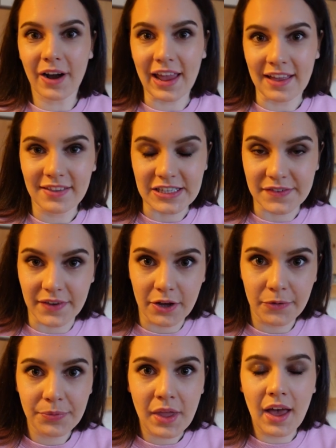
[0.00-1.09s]
I end this
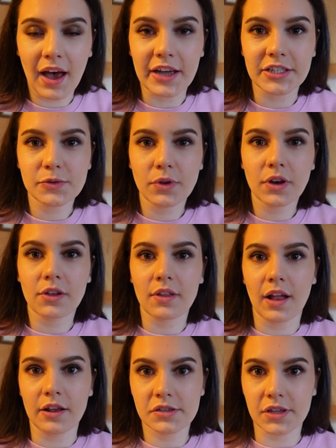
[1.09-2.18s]
video, I just wanted to
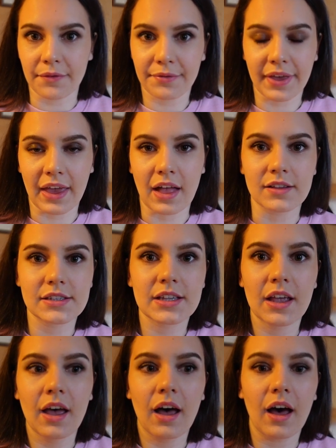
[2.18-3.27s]
tell you something else.
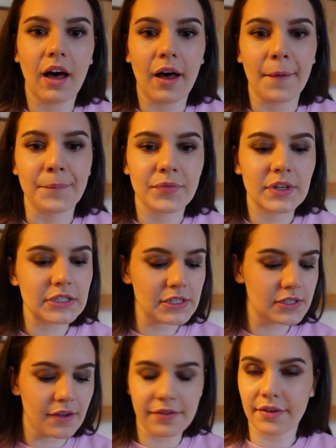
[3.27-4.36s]
This is
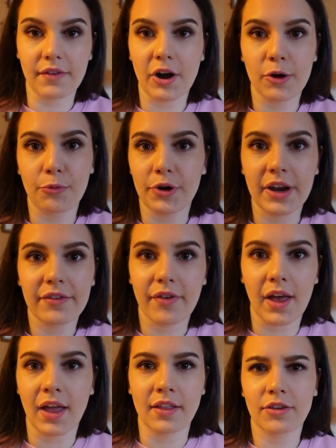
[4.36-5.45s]
something very brief
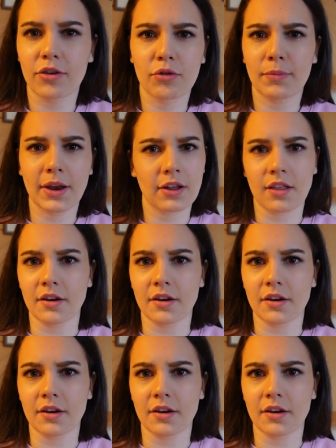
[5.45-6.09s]
and you may not